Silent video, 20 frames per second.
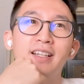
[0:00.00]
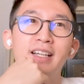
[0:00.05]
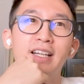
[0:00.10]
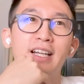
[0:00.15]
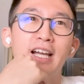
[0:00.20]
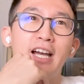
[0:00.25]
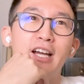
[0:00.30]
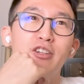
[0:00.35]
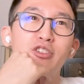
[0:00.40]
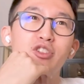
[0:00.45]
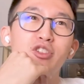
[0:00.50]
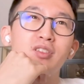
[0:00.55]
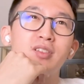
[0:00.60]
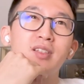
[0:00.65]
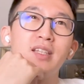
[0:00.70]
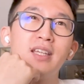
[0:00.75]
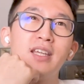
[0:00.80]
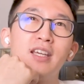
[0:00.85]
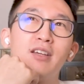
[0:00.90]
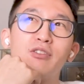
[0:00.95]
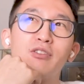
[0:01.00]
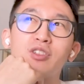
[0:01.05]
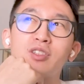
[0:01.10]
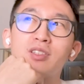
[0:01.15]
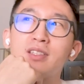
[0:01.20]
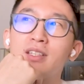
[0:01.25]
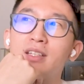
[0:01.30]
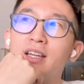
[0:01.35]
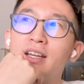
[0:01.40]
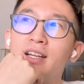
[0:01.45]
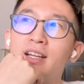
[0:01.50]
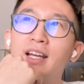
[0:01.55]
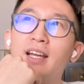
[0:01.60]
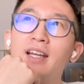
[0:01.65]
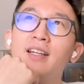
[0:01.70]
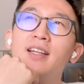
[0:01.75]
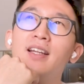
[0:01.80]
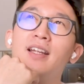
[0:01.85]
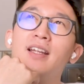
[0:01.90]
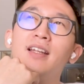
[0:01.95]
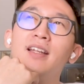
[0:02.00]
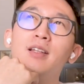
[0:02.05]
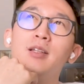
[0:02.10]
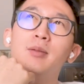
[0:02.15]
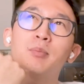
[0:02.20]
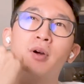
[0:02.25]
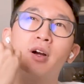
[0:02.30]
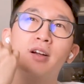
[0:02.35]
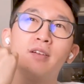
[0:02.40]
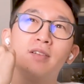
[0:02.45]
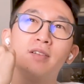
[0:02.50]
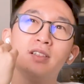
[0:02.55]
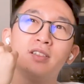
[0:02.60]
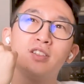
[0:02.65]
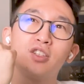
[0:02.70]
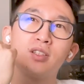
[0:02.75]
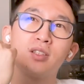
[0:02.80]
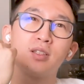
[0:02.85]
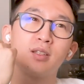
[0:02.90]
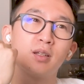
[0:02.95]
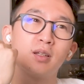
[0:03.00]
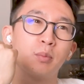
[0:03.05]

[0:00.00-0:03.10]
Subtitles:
And I was just thinking, it was just, and part of it is just